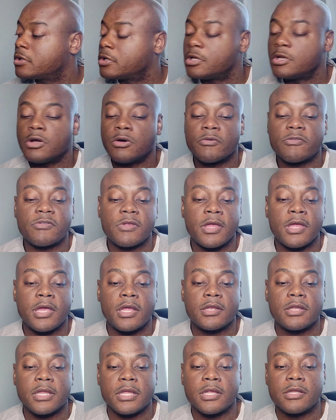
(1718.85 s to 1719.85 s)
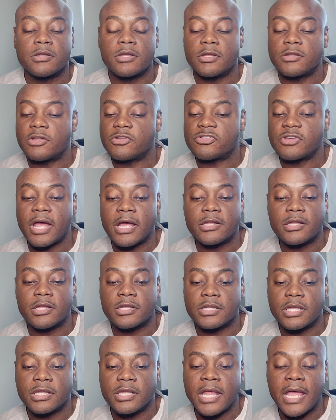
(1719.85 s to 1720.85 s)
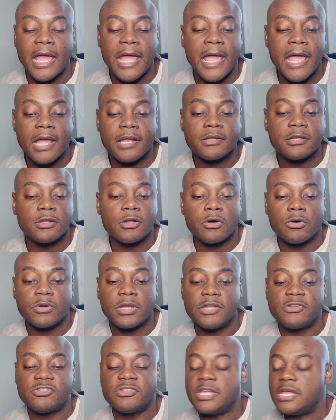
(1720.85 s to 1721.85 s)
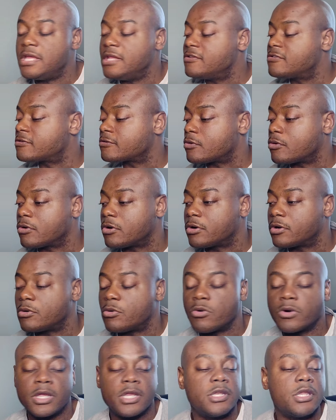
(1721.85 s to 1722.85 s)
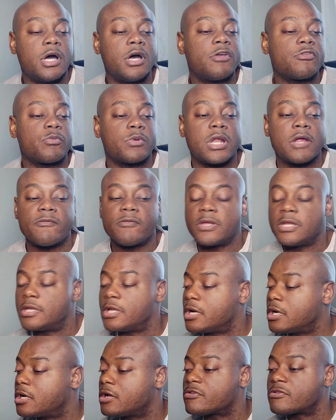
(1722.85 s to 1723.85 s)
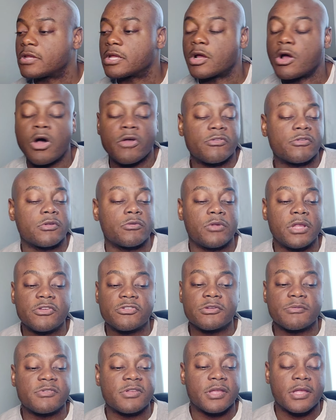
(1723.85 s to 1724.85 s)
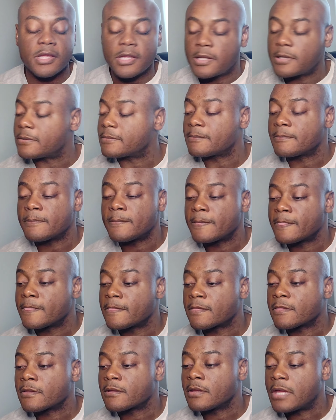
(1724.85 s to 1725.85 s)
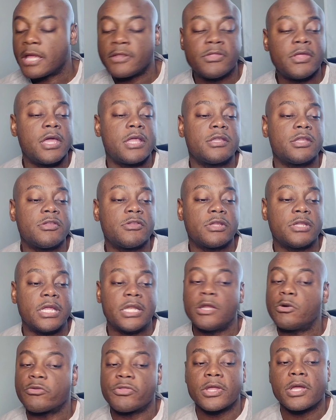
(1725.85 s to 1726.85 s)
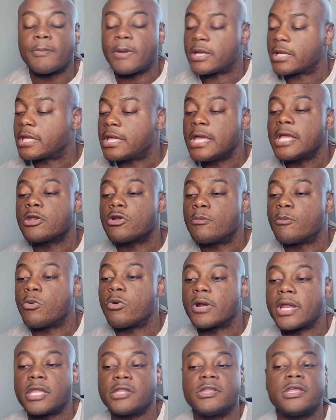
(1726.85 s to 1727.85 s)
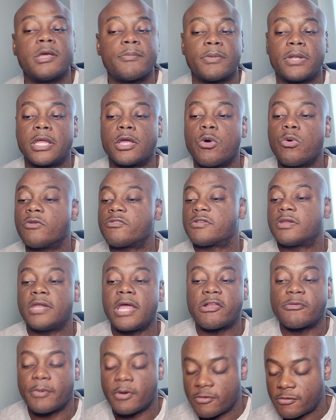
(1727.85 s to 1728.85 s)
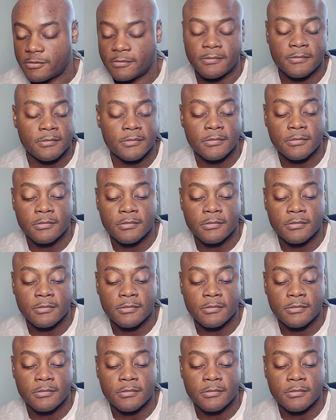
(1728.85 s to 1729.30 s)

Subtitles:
You know what I'm saying? Then the dad, he cheats or he does whatever he does. It causes the relationship to end. And then they don't think about the kid no more. They dip and they go on to the next person.